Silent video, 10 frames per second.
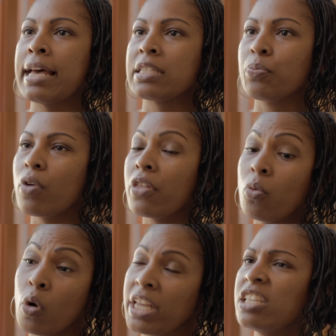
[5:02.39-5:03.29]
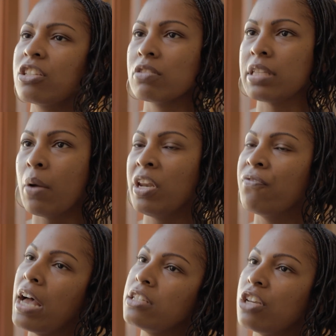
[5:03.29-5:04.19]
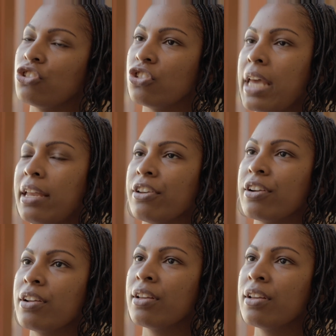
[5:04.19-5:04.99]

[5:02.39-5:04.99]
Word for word: ass brother and what he's gonna say when he finds out you're dating. Hey, hey look,